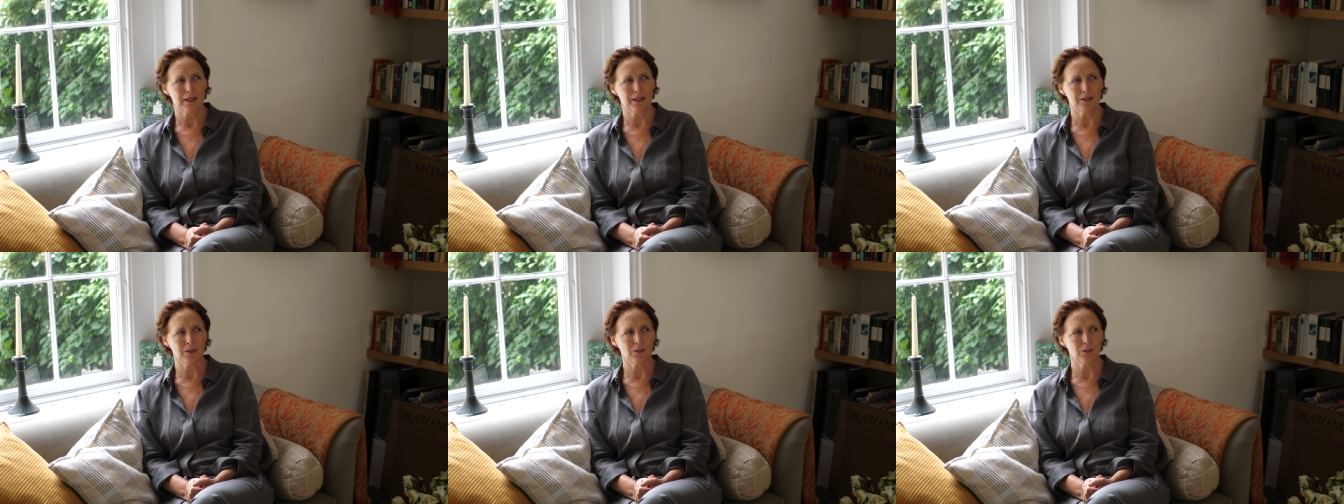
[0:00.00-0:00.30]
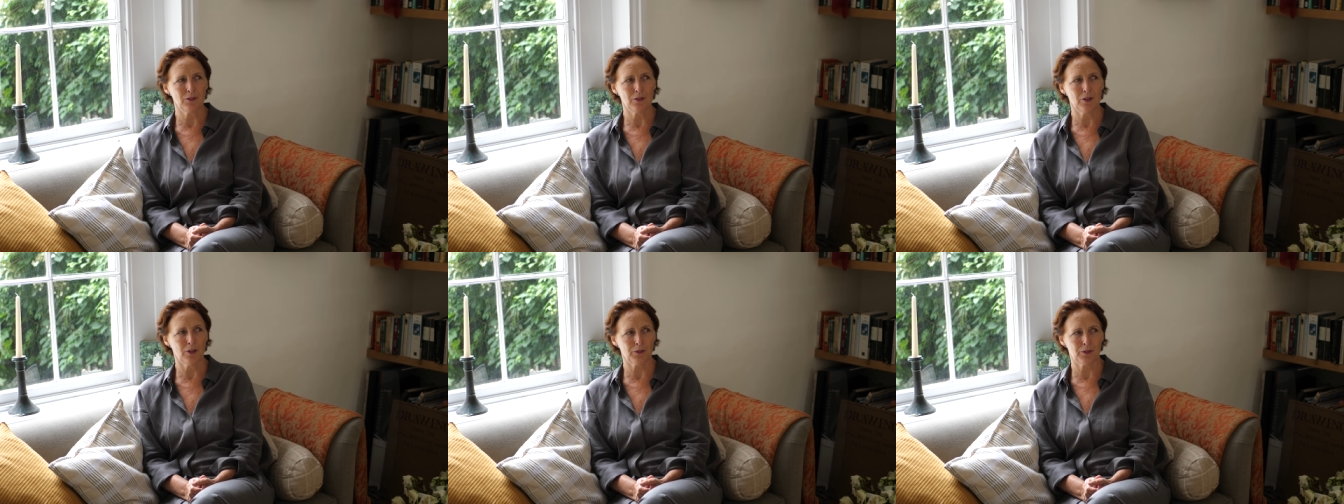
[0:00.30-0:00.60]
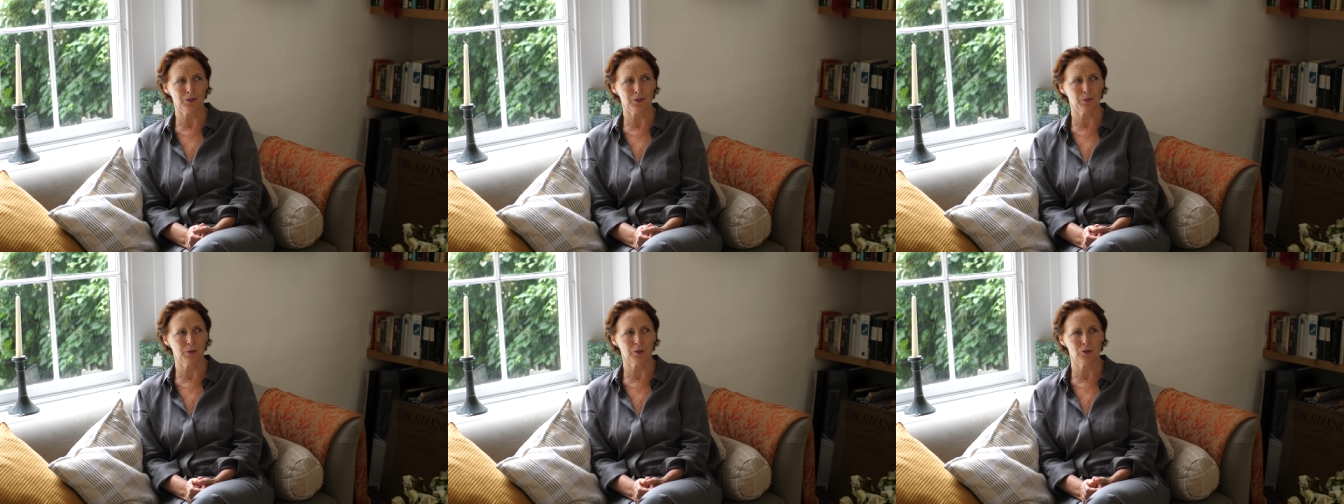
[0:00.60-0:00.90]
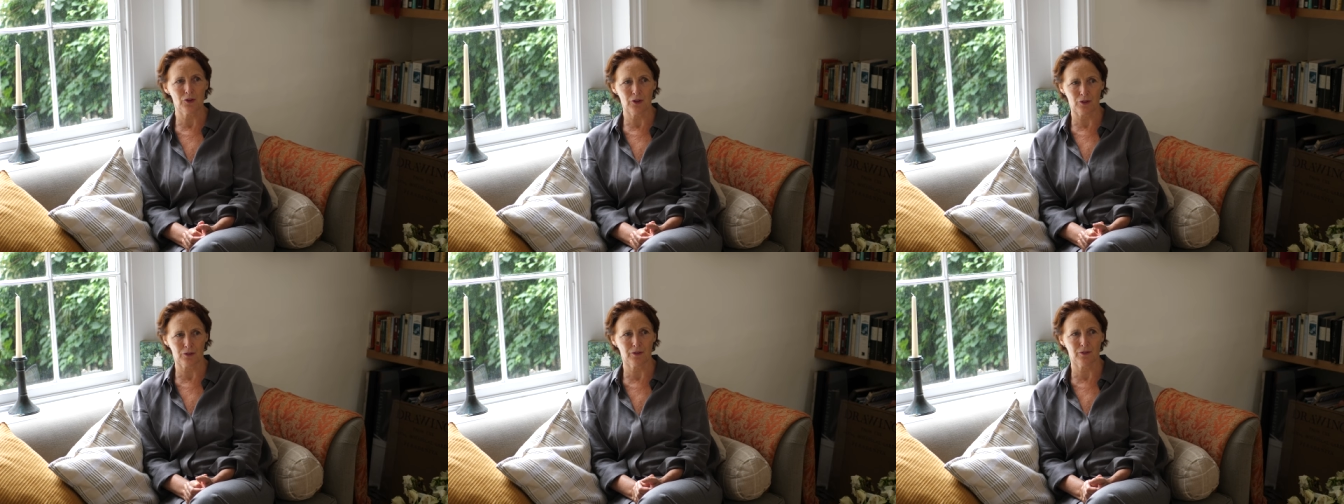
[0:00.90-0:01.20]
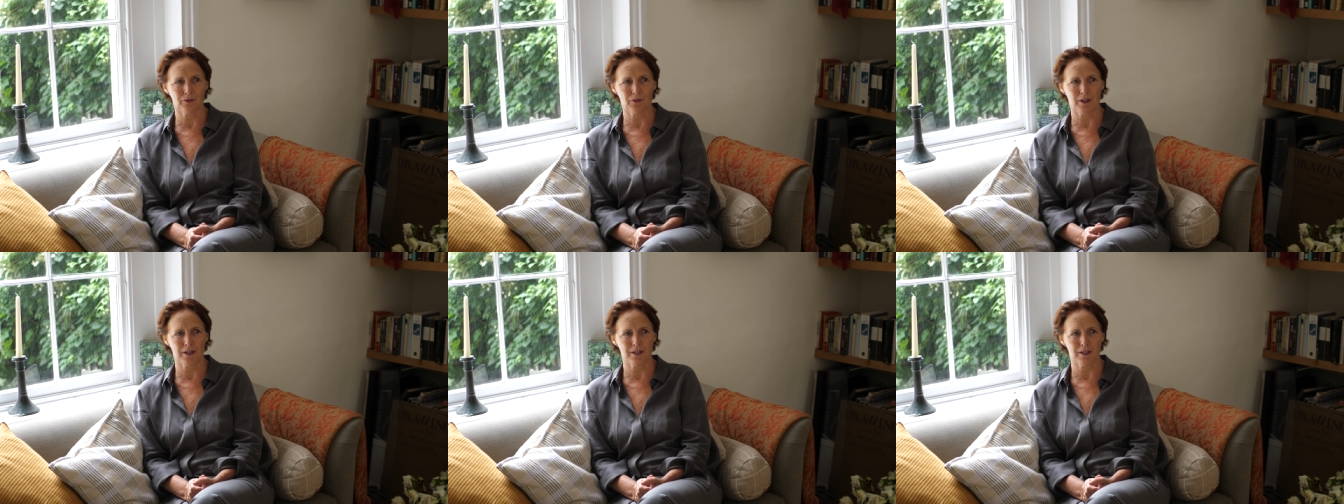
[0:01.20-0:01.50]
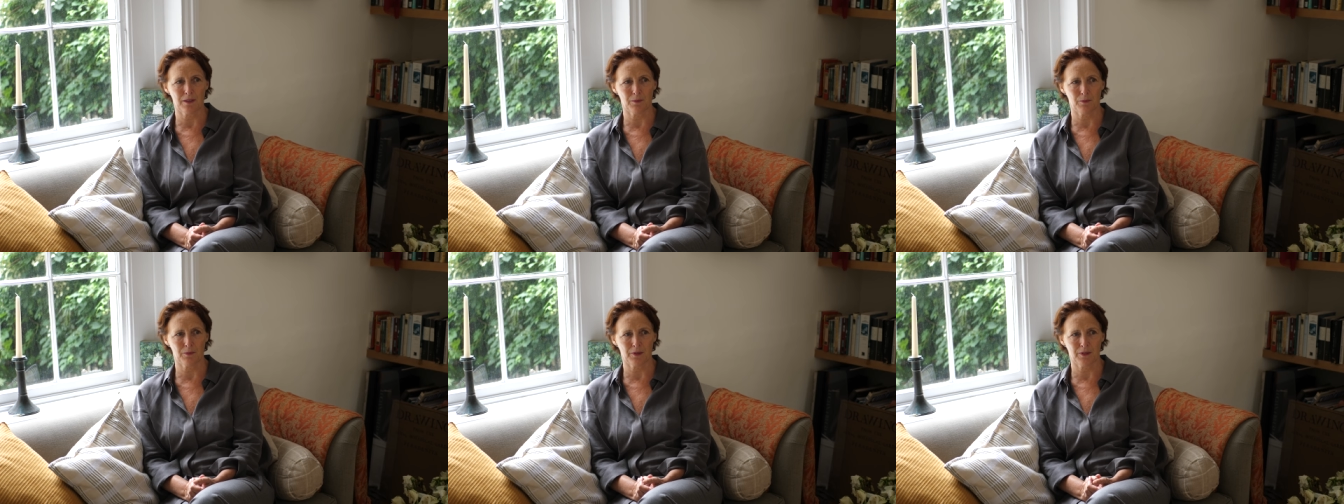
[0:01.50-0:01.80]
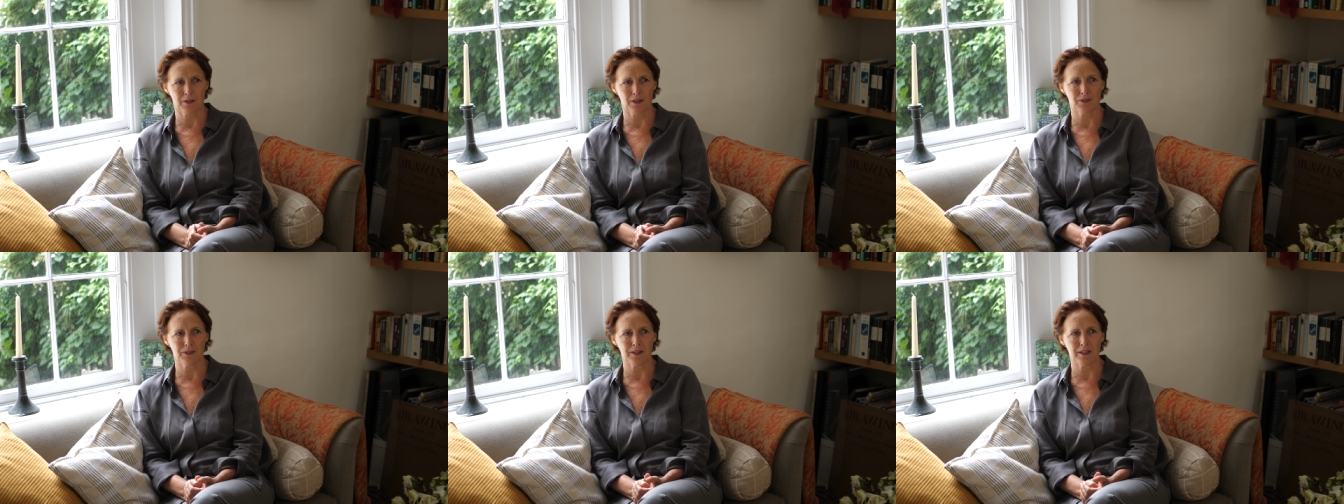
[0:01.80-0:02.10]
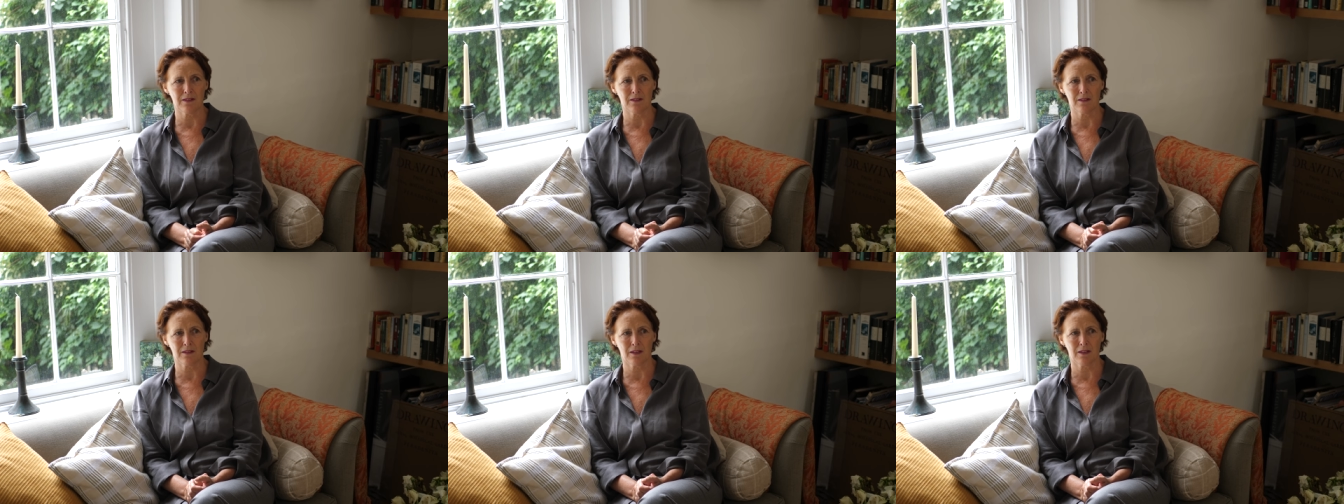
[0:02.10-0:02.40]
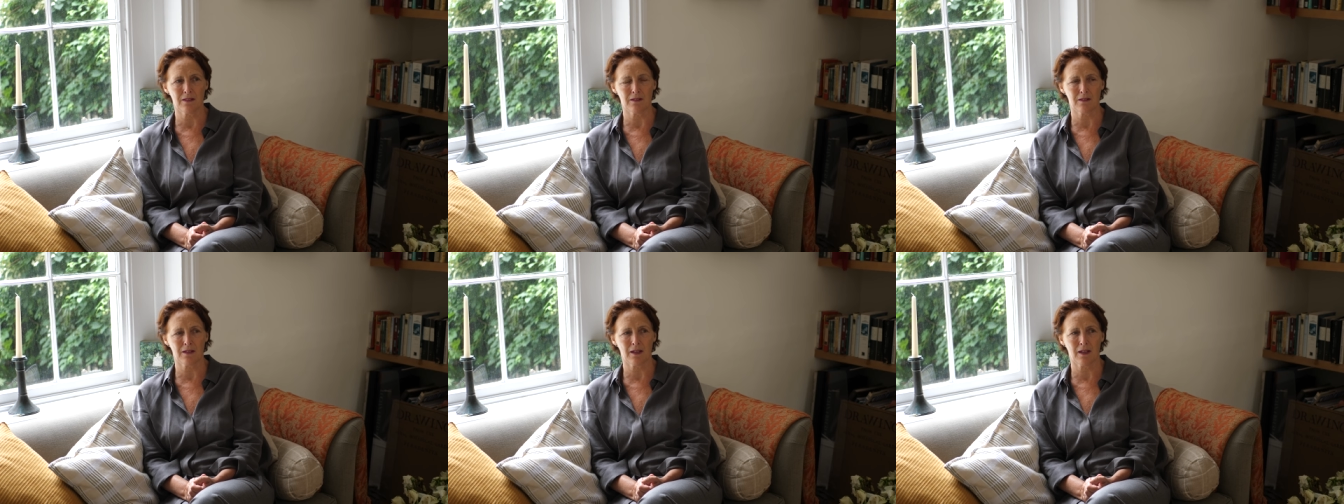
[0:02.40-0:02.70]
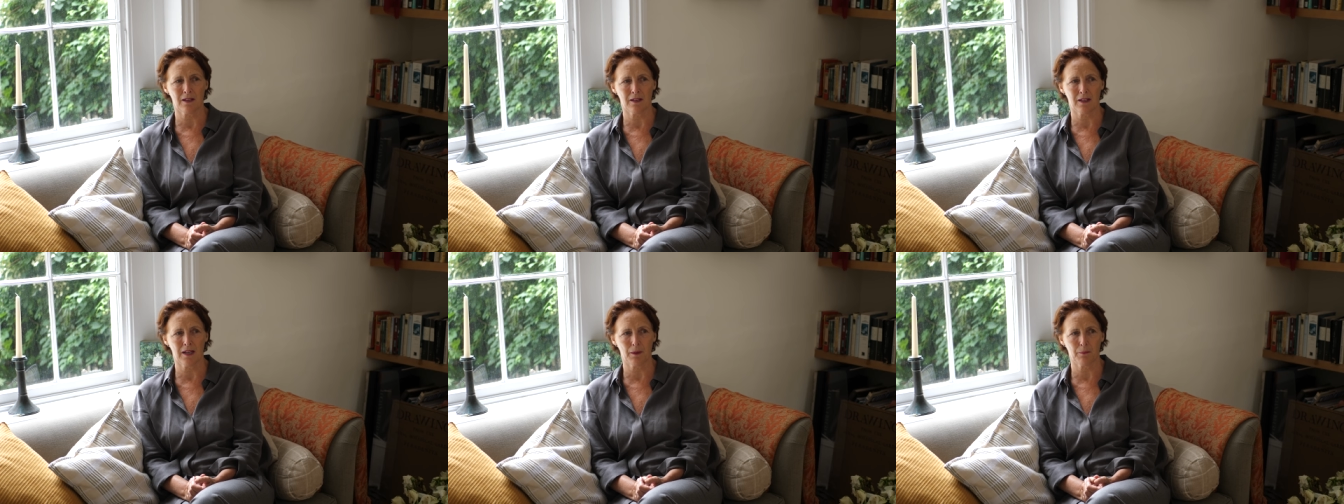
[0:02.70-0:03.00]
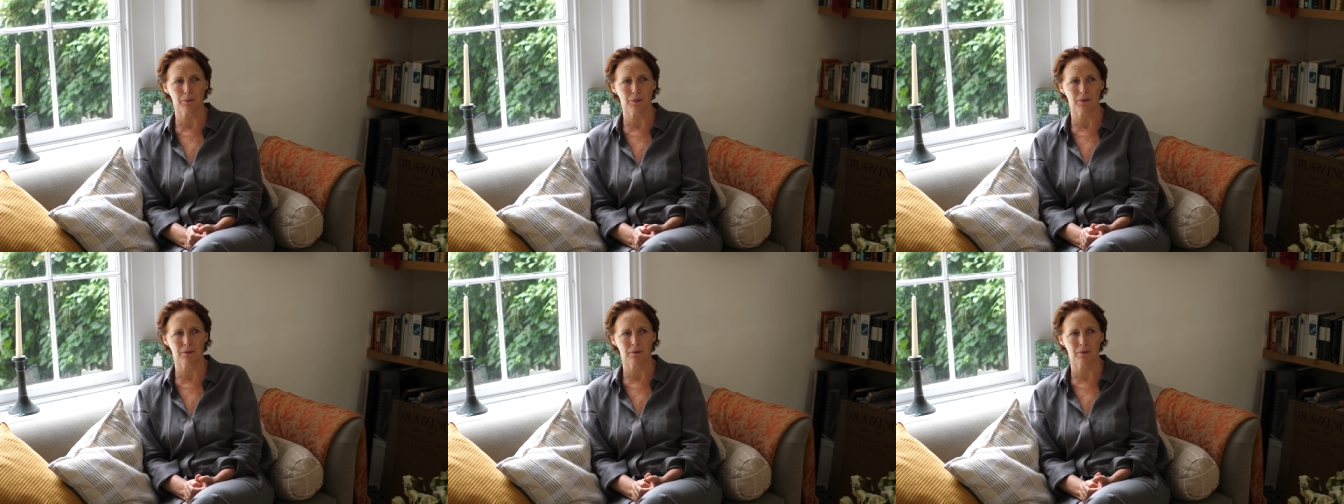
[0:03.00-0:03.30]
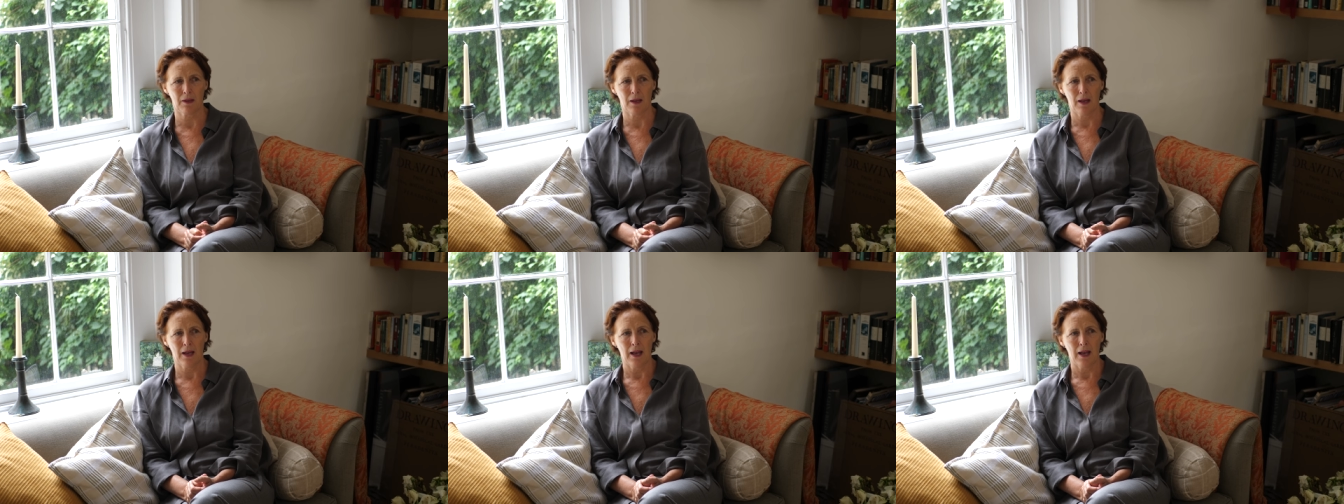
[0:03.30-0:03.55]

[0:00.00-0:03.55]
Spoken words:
it is not that one justifies it, but that these things can happen.